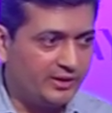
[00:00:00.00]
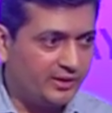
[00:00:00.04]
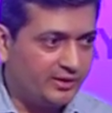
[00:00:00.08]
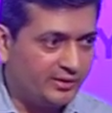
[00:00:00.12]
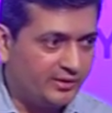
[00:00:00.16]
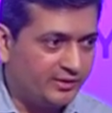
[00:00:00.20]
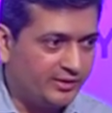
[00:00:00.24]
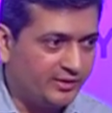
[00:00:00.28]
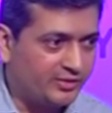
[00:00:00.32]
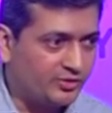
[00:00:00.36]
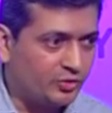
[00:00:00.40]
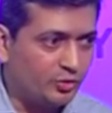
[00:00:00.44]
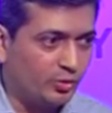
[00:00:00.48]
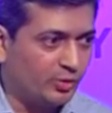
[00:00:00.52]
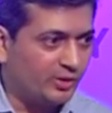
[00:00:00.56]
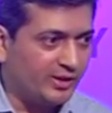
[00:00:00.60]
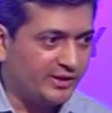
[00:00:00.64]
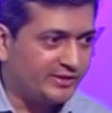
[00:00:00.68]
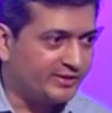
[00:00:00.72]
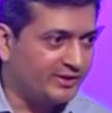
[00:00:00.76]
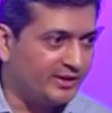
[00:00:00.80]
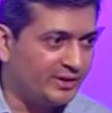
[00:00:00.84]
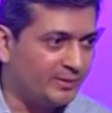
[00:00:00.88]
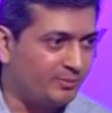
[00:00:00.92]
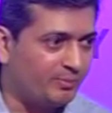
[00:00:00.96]
this rule
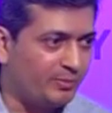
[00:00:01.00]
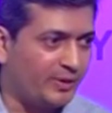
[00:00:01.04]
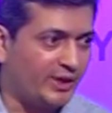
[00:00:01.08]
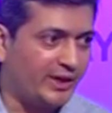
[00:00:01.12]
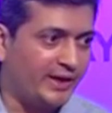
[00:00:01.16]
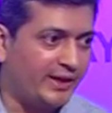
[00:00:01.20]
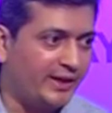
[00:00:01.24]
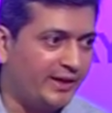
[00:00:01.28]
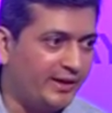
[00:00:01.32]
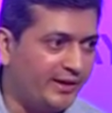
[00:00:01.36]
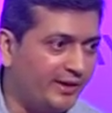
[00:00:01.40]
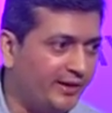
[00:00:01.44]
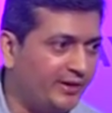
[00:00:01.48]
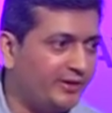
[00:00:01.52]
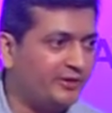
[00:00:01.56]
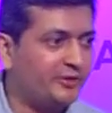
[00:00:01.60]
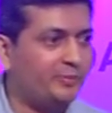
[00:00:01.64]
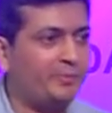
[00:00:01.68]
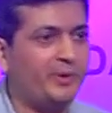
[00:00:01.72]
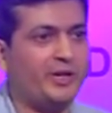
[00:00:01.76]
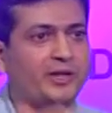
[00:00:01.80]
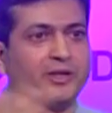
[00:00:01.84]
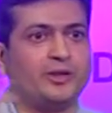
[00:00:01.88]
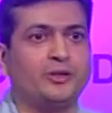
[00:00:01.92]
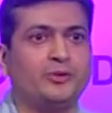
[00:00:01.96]
doesn't apply
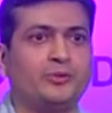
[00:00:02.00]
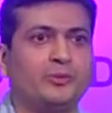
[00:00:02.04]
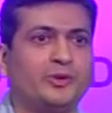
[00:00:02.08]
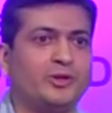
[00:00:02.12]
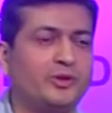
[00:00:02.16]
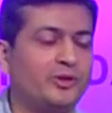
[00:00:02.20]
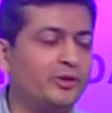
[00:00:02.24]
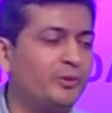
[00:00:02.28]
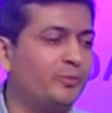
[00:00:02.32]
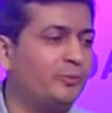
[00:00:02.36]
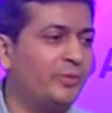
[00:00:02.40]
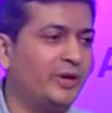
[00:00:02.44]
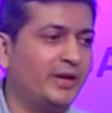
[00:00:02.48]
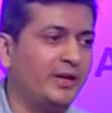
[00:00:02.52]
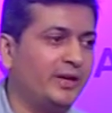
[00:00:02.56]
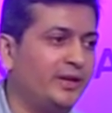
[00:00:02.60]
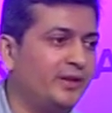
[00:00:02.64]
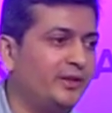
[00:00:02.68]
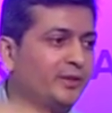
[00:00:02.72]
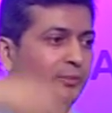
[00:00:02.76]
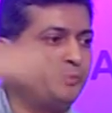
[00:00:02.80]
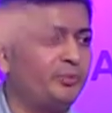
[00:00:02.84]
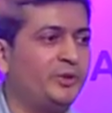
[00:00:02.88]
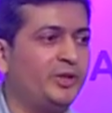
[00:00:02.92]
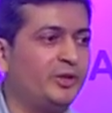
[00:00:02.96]
irrespective whether you're buying at
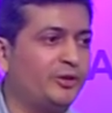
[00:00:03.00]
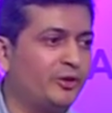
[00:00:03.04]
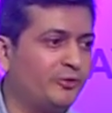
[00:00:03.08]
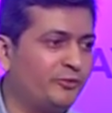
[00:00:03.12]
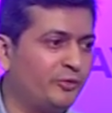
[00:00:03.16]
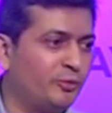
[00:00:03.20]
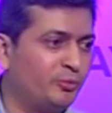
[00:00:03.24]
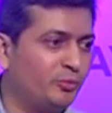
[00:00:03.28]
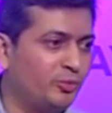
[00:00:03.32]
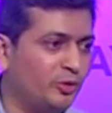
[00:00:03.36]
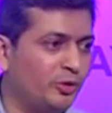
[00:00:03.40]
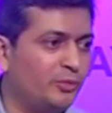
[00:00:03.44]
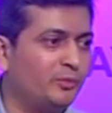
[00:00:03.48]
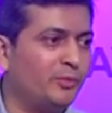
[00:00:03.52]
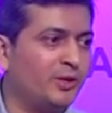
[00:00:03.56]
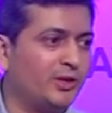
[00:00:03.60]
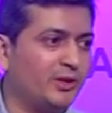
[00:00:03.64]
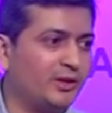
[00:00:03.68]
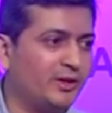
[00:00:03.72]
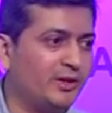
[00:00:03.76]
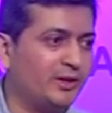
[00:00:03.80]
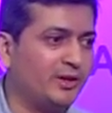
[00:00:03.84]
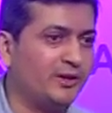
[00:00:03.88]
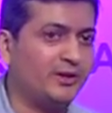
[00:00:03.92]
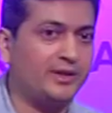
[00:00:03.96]
the peak of a bull
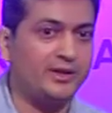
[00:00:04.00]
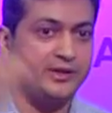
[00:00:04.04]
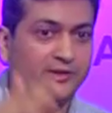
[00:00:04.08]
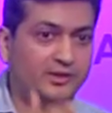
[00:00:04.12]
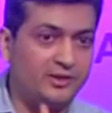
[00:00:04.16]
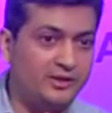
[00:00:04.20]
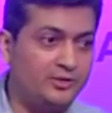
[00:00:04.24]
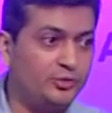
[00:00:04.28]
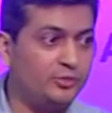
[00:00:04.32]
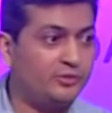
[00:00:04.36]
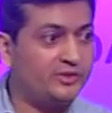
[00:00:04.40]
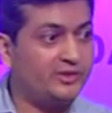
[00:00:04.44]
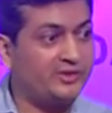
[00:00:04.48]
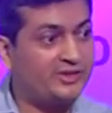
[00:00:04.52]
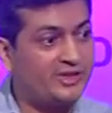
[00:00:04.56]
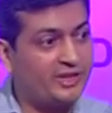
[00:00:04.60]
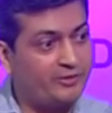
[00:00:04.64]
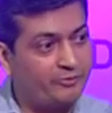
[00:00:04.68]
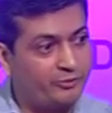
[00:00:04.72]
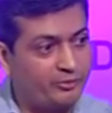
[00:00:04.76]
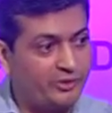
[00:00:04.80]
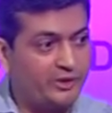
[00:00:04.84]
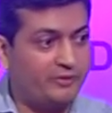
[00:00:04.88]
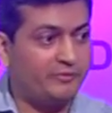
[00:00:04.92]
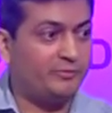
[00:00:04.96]
market, then you just
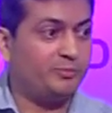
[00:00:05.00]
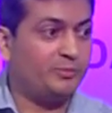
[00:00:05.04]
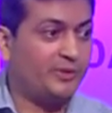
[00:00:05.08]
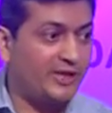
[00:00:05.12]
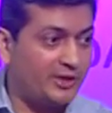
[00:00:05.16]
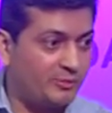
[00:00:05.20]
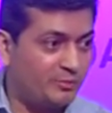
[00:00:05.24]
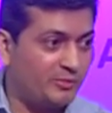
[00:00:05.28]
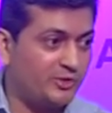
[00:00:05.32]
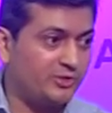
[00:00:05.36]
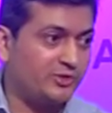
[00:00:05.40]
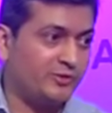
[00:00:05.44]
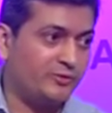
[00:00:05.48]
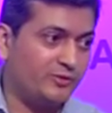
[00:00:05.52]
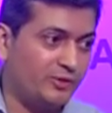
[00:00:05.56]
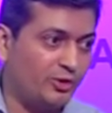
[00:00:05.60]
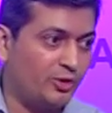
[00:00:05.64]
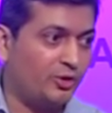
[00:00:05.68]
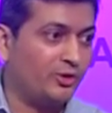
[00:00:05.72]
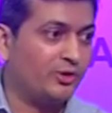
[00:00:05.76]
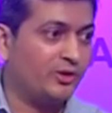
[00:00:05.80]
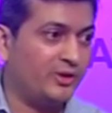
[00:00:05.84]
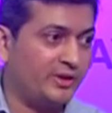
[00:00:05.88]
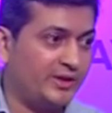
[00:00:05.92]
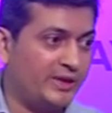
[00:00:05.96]
have to have that much of a
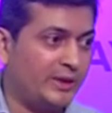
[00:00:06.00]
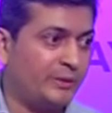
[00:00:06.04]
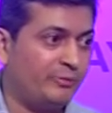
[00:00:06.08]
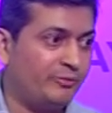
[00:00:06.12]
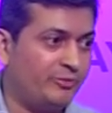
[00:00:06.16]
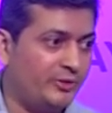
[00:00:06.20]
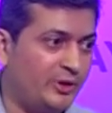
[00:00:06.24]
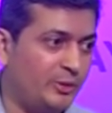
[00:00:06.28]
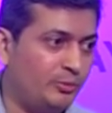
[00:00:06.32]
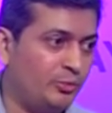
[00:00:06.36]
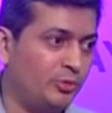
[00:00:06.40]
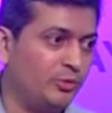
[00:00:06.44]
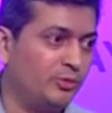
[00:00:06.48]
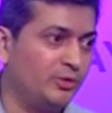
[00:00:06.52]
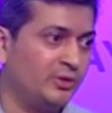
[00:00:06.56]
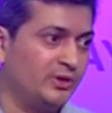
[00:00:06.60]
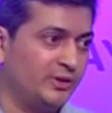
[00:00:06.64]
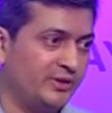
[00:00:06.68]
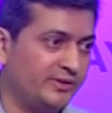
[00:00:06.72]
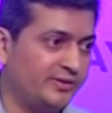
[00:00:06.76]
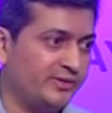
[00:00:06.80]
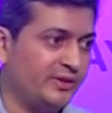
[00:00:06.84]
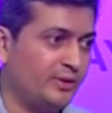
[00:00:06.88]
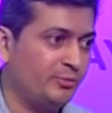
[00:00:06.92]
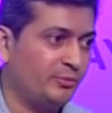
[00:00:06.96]
longer time frame to earn
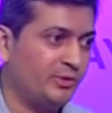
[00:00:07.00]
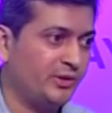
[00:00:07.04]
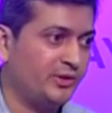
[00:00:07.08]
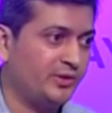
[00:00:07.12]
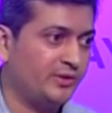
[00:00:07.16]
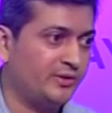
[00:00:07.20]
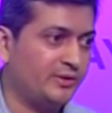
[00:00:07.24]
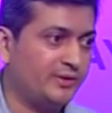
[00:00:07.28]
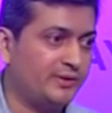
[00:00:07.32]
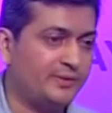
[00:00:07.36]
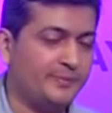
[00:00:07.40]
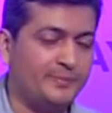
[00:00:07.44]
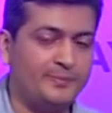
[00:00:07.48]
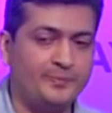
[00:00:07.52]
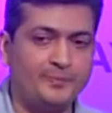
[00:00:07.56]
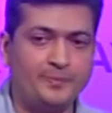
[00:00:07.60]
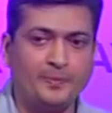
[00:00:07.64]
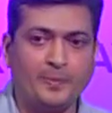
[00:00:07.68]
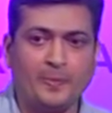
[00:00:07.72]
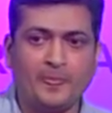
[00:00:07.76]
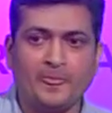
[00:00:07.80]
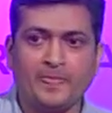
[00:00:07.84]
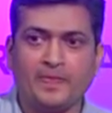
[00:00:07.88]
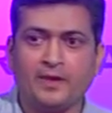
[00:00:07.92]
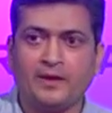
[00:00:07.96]
the same return.
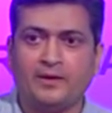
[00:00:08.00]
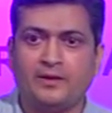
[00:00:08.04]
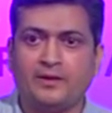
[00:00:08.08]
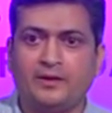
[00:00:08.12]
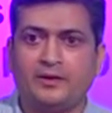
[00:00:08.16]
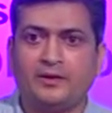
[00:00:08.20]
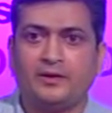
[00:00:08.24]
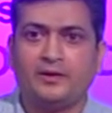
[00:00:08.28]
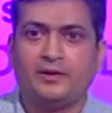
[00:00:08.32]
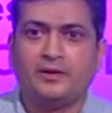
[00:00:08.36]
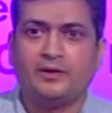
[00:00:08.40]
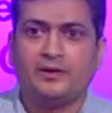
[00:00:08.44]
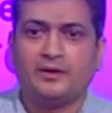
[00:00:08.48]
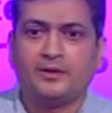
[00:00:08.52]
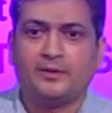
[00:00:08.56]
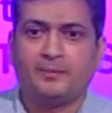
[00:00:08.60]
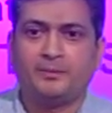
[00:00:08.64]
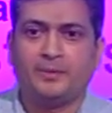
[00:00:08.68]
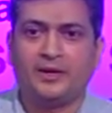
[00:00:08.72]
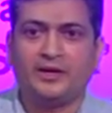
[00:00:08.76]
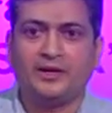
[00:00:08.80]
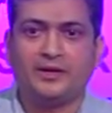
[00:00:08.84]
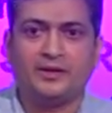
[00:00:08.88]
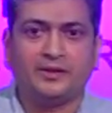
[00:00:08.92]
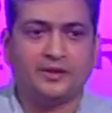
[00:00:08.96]

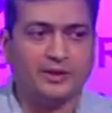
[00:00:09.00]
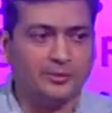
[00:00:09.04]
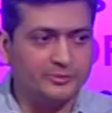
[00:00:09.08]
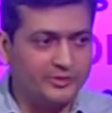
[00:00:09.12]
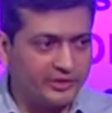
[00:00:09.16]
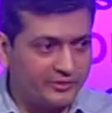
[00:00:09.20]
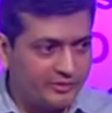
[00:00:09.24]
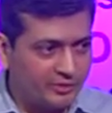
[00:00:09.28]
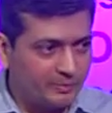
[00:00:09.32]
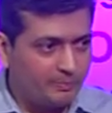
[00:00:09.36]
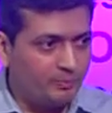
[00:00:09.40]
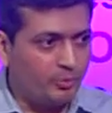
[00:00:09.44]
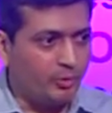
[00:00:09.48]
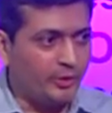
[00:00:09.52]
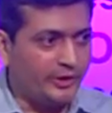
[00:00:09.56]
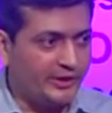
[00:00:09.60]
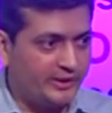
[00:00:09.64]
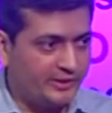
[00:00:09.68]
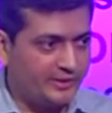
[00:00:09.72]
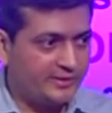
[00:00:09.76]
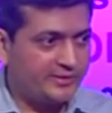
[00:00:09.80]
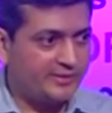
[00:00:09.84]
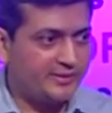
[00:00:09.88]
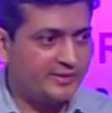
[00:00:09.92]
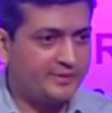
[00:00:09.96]
But in terms of the
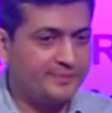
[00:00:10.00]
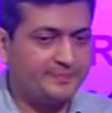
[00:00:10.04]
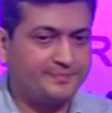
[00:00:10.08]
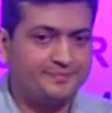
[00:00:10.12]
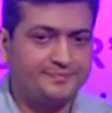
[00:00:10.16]
points,